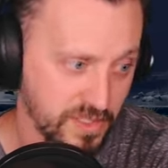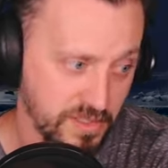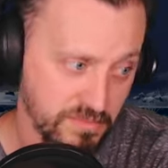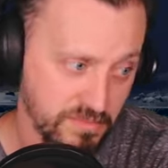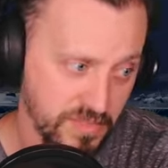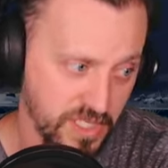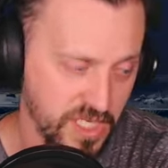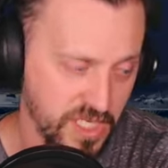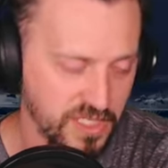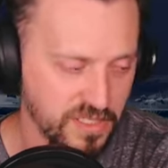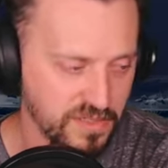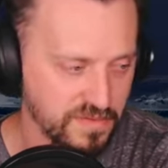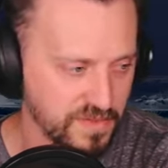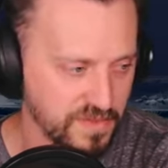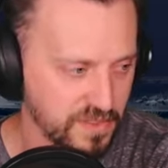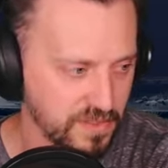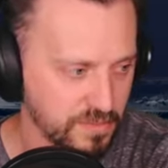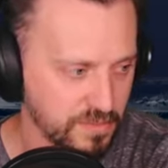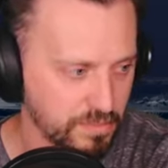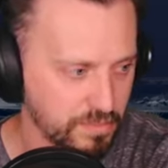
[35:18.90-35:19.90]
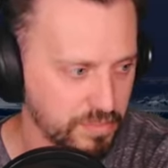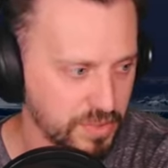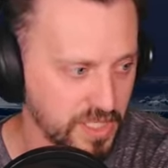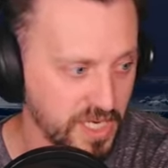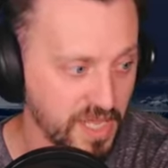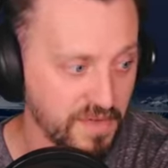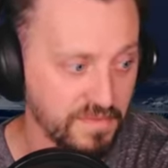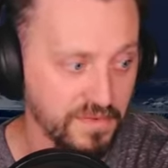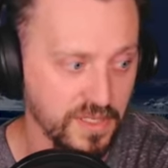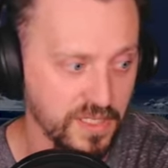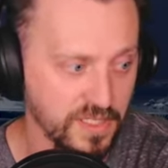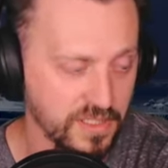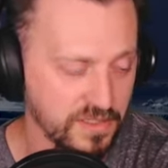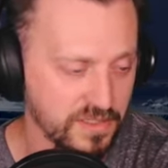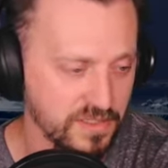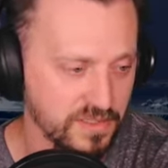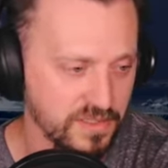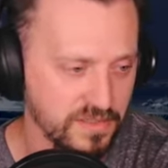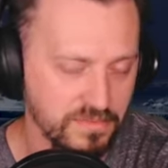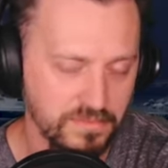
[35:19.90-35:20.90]
kind of a
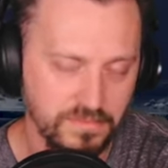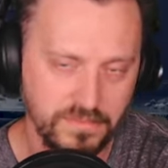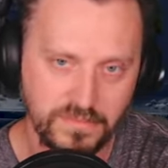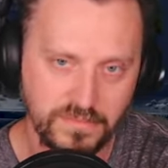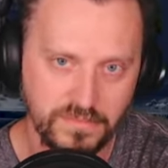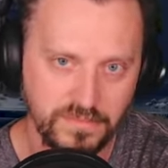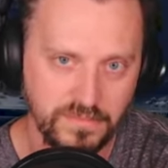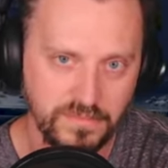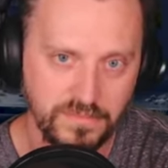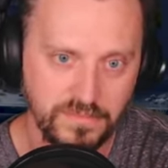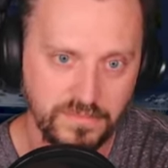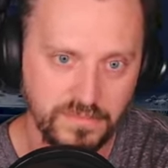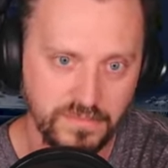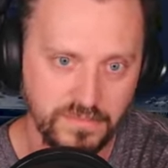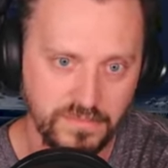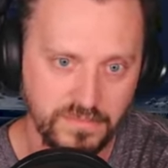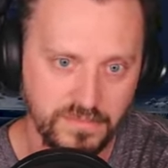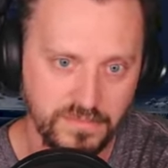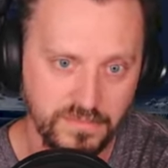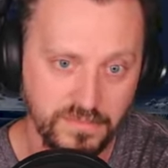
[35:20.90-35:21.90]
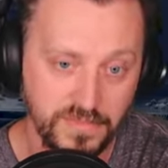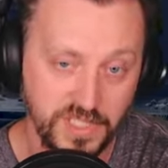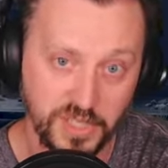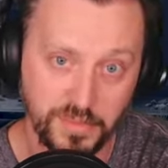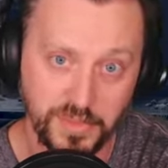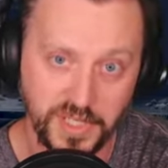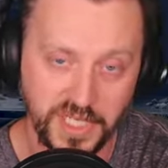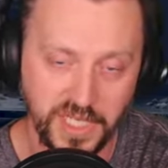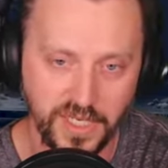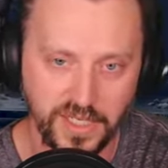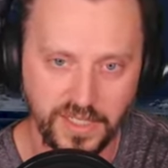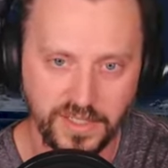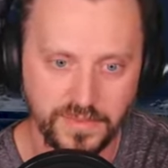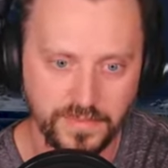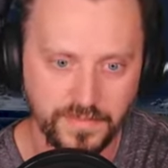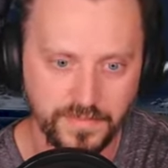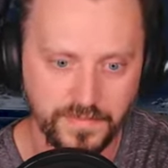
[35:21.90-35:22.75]
benevolent demigod.